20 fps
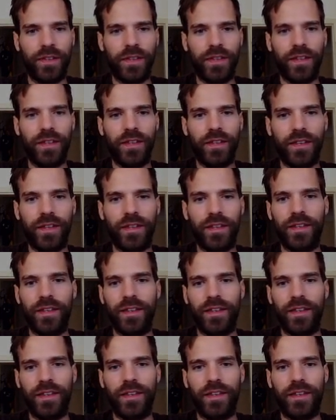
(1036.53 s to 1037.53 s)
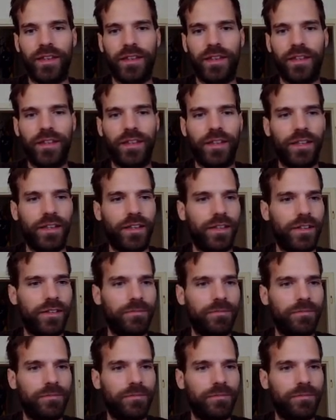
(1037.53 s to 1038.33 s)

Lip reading: Nothing is said.